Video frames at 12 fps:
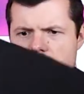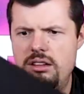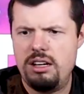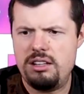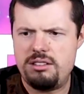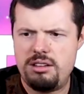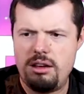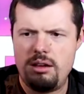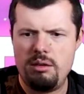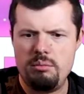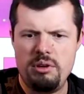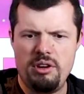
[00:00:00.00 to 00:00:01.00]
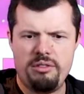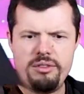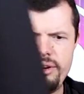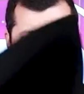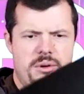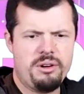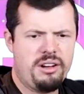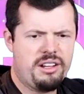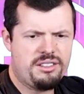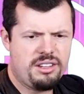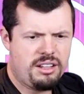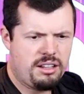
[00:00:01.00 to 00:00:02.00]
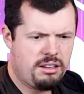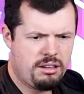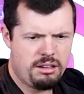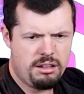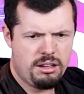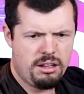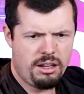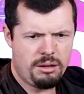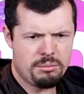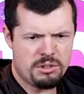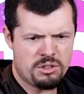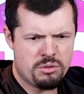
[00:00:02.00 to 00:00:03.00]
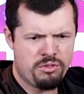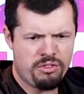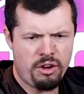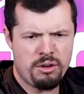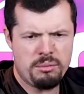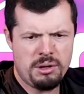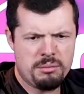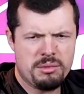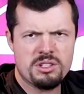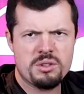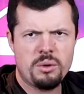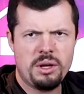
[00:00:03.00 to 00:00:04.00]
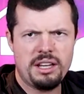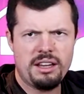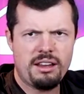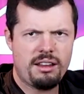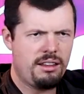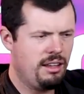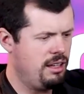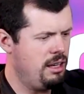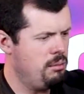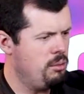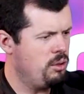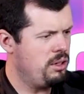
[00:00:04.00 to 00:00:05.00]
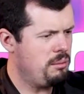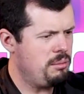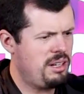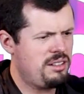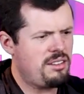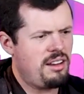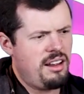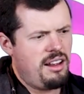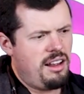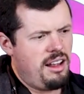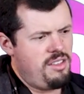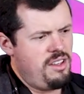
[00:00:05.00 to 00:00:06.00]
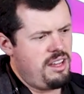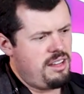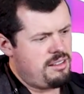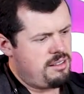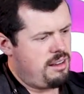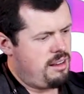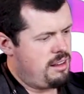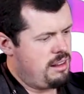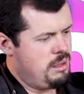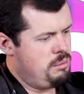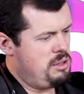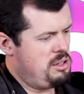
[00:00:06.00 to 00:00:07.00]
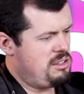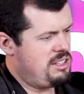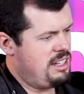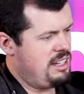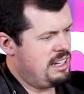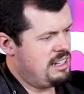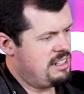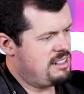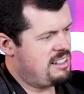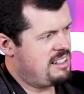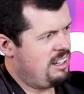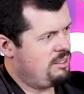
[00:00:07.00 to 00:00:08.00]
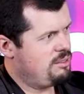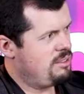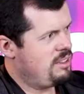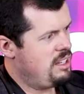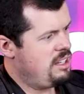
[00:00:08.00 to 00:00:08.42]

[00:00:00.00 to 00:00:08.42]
Nice bit of rubberizing foam in between the keyboard and mouse. And there is the beauty itself,